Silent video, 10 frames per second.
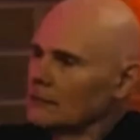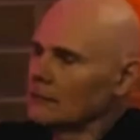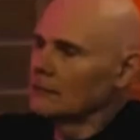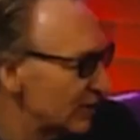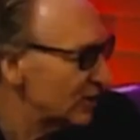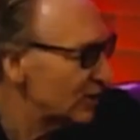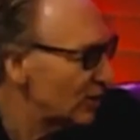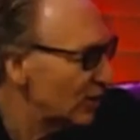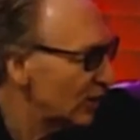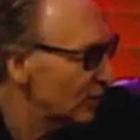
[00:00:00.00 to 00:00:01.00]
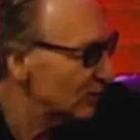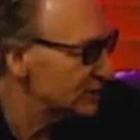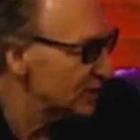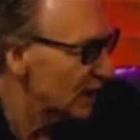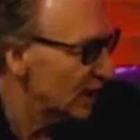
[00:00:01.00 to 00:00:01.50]
And Charlie Kirk
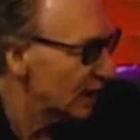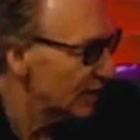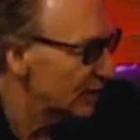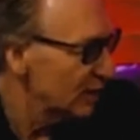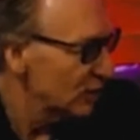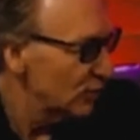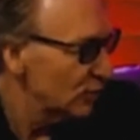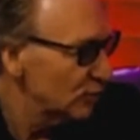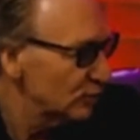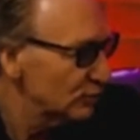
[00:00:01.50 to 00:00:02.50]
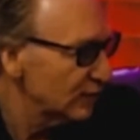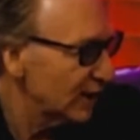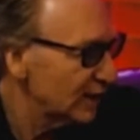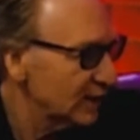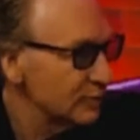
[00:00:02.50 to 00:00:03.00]
was a guy who,
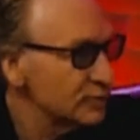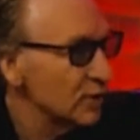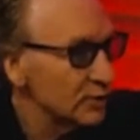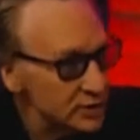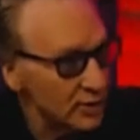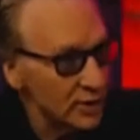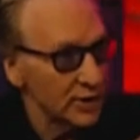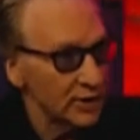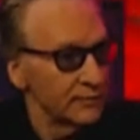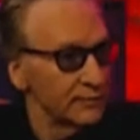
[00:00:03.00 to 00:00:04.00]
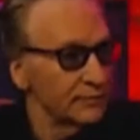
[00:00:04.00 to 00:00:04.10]
he was always talking.